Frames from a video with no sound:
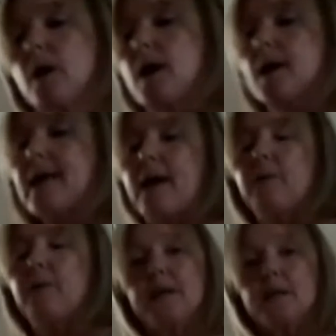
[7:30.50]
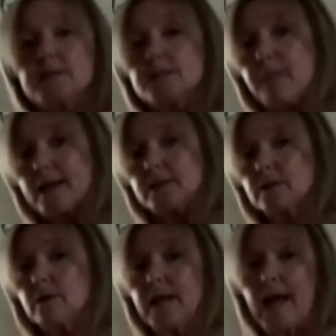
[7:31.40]
Now, depending
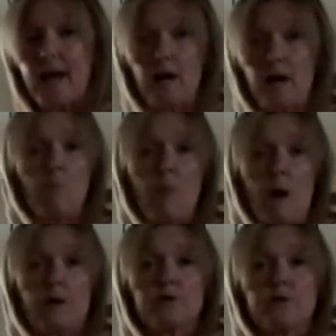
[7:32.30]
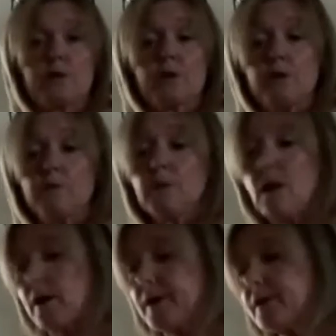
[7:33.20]
on how much you
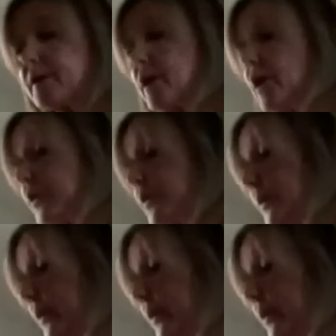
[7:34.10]
like, you can